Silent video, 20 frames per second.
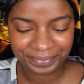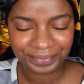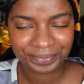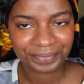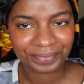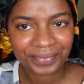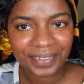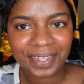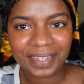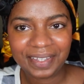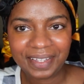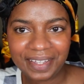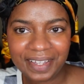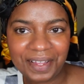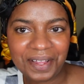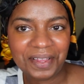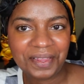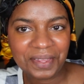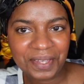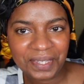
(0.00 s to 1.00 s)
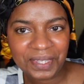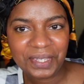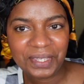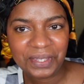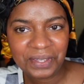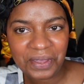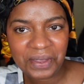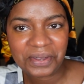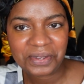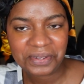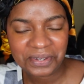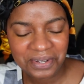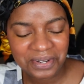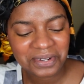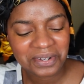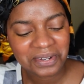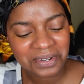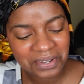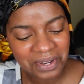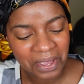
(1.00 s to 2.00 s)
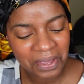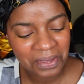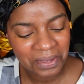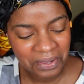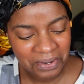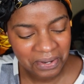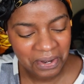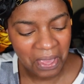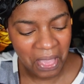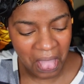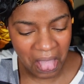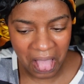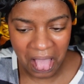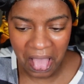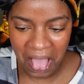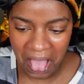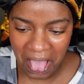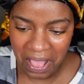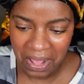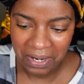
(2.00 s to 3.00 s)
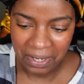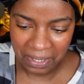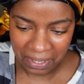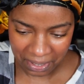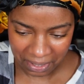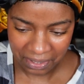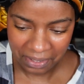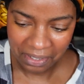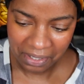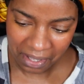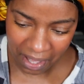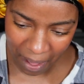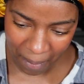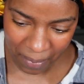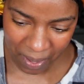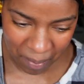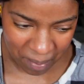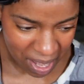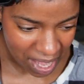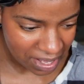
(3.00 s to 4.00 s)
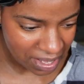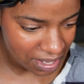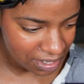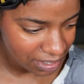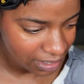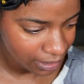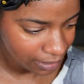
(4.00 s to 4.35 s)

only recorded in 10-minute increments, didn't zoom in,